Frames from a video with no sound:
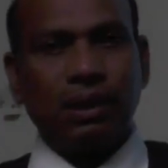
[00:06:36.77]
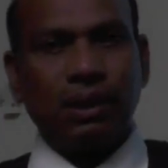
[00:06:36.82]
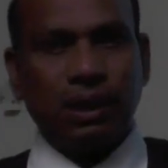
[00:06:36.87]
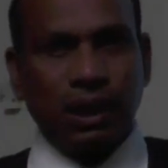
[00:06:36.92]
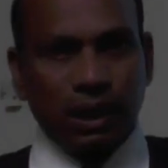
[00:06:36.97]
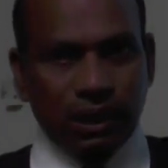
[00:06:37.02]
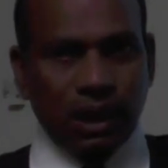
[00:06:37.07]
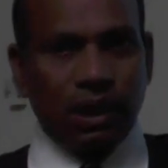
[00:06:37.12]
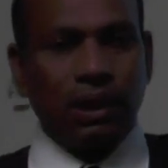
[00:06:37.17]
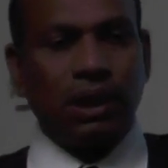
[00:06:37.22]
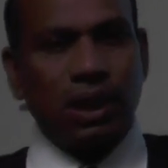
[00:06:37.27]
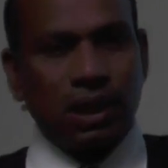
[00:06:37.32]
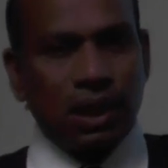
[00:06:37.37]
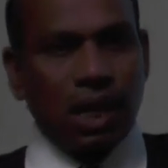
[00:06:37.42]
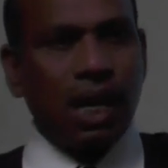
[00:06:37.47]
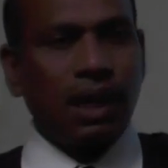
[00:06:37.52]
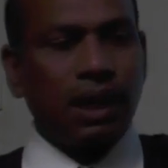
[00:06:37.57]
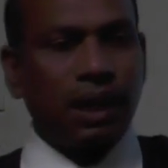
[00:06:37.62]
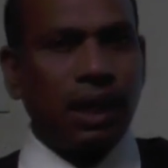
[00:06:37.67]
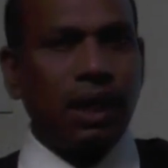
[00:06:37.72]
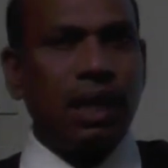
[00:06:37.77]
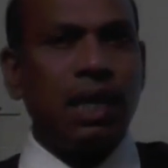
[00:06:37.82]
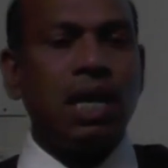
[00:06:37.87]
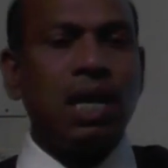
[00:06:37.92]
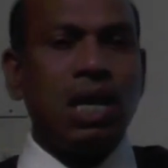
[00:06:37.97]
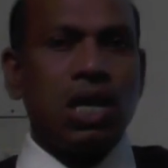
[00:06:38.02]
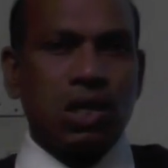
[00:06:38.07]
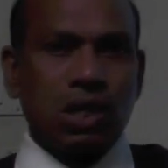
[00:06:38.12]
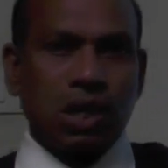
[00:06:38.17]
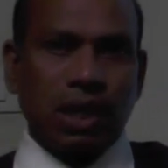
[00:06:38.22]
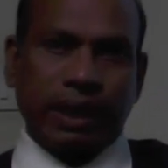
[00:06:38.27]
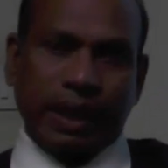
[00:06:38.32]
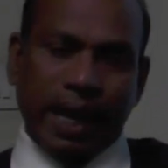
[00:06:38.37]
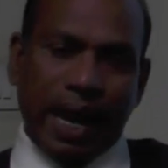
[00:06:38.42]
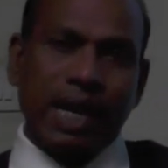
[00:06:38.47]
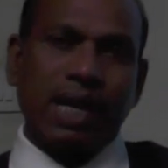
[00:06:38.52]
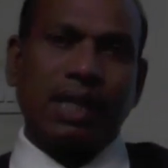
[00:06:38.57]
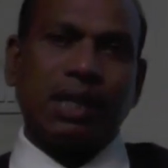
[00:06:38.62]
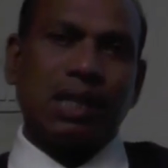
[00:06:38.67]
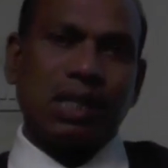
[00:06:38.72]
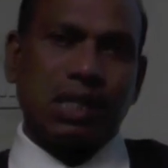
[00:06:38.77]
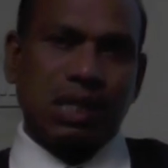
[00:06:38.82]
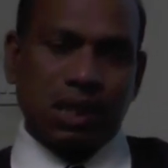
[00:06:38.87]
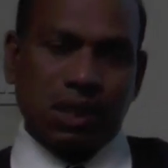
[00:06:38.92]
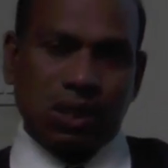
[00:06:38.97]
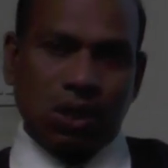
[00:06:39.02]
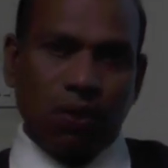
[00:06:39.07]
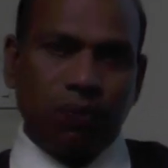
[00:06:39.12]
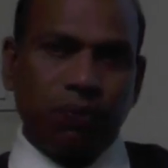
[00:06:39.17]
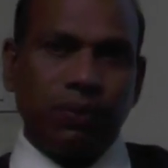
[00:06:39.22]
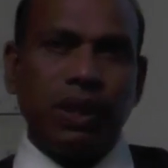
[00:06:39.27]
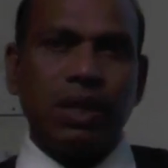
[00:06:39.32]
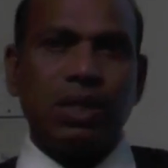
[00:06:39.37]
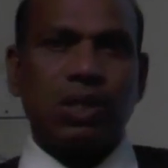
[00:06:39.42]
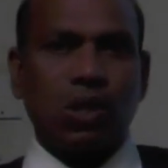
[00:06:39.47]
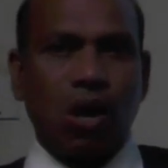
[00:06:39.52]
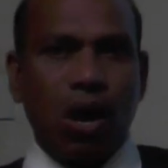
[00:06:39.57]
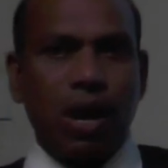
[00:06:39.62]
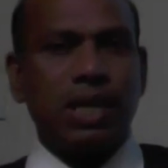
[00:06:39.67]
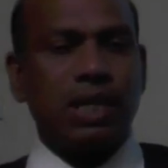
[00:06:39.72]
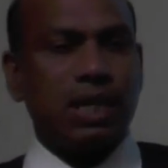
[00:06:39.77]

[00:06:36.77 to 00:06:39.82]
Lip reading: These are the characteristics of the soil.